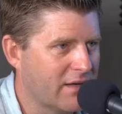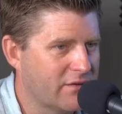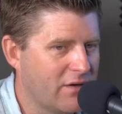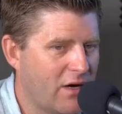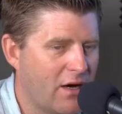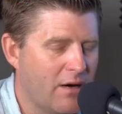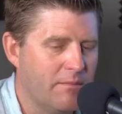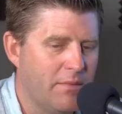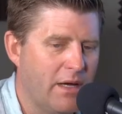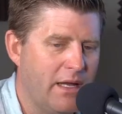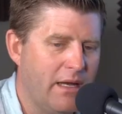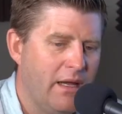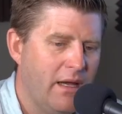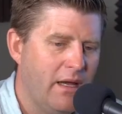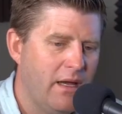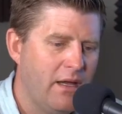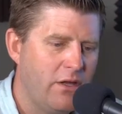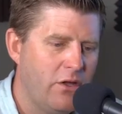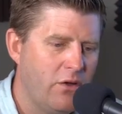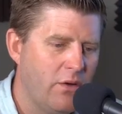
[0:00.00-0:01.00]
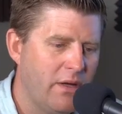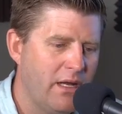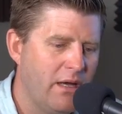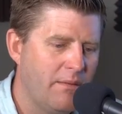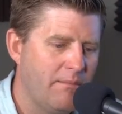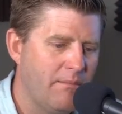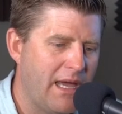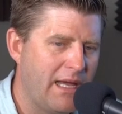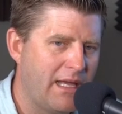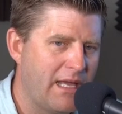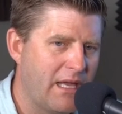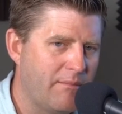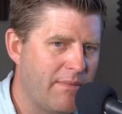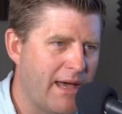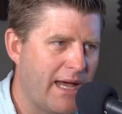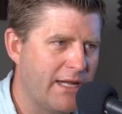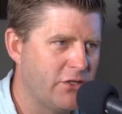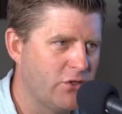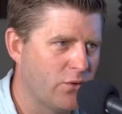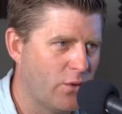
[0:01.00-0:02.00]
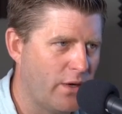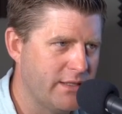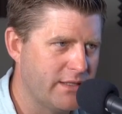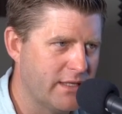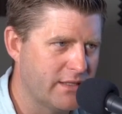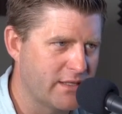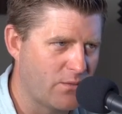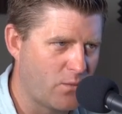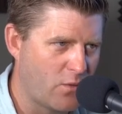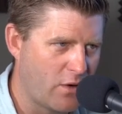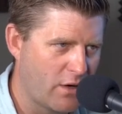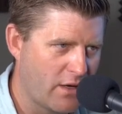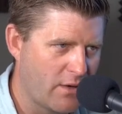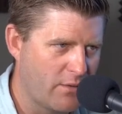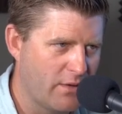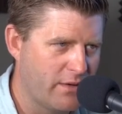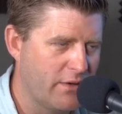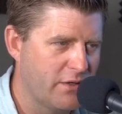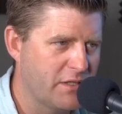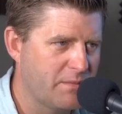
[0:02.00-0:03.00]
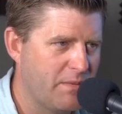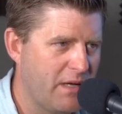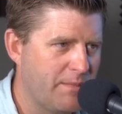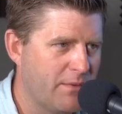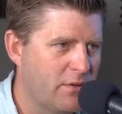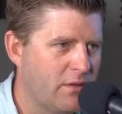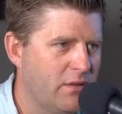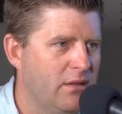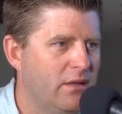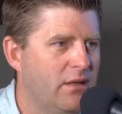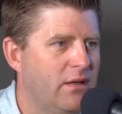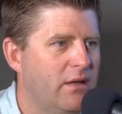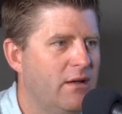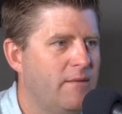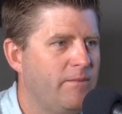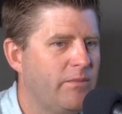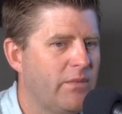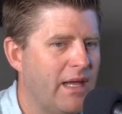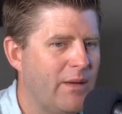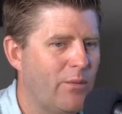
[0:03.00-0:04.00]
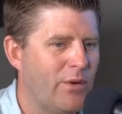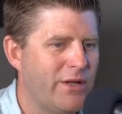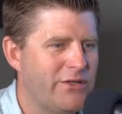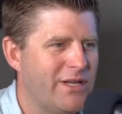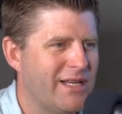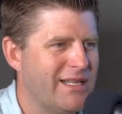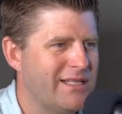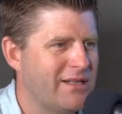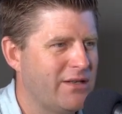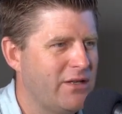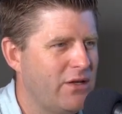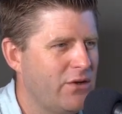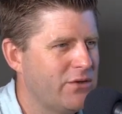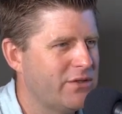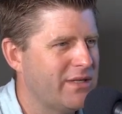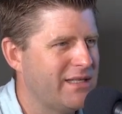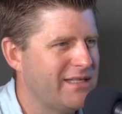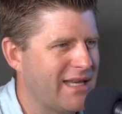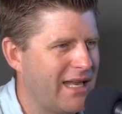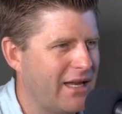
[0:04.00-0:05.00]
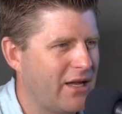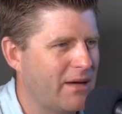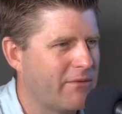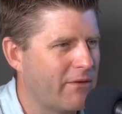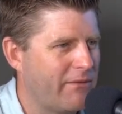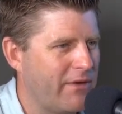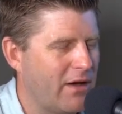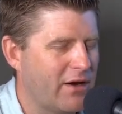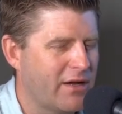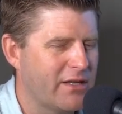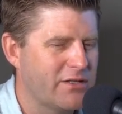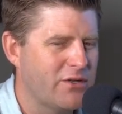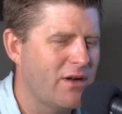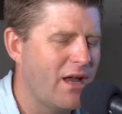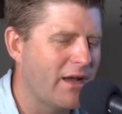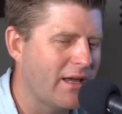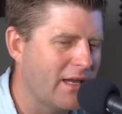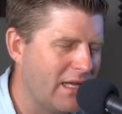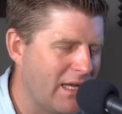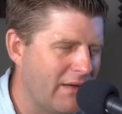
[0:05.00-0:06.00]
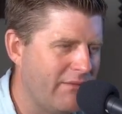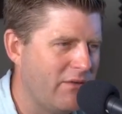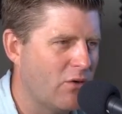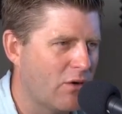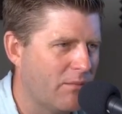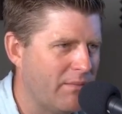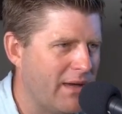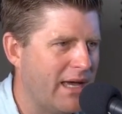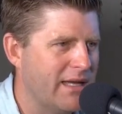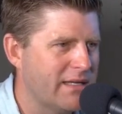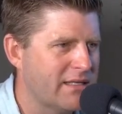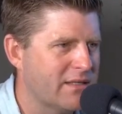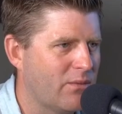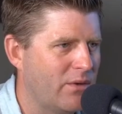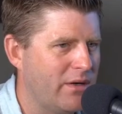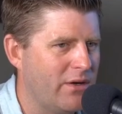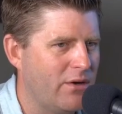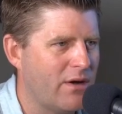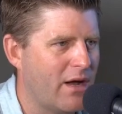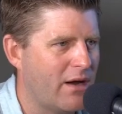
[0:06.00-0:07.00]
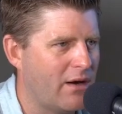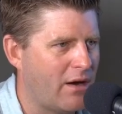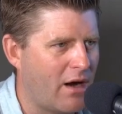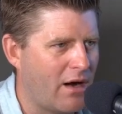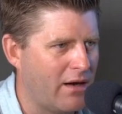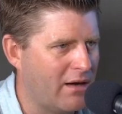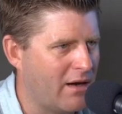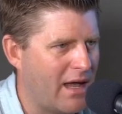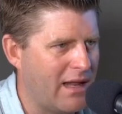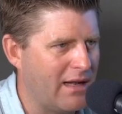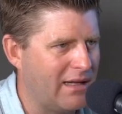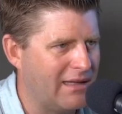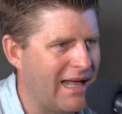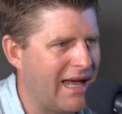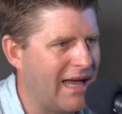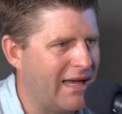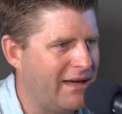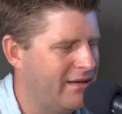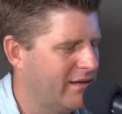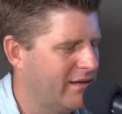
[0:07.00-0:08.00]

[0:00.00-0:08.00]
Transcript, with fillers: term, but last. you end up making bad choices and working with those people. Yeah. It, which you, is usually setting up for failure because you're not going to give your best when you're not aren't And not your life's going to be